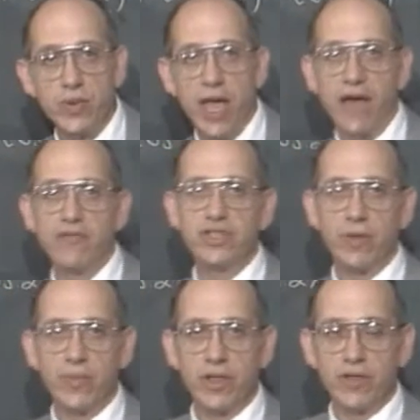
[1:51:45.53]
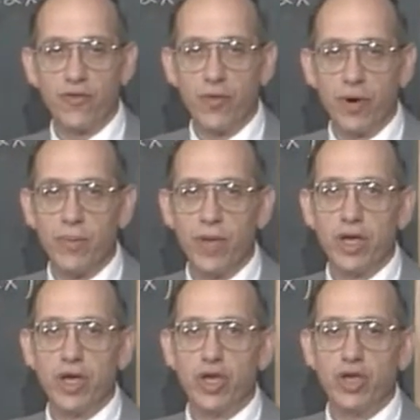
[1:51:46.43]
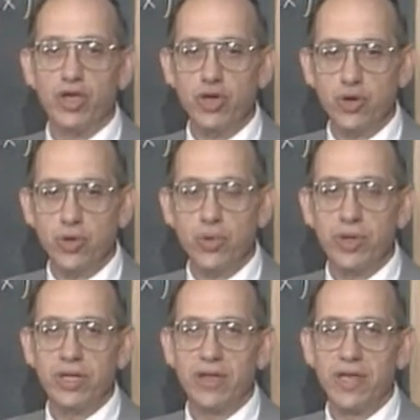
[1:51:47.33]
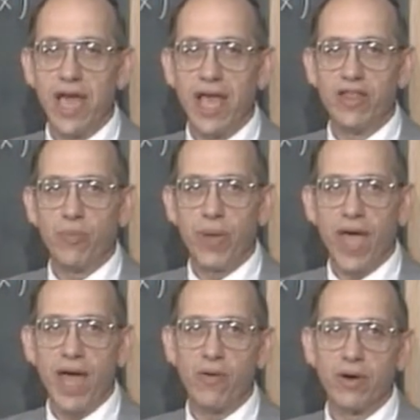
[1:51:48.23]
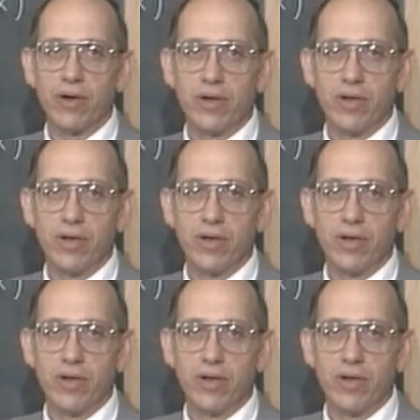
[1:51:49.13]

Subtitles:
we have something of the form u to the nth power.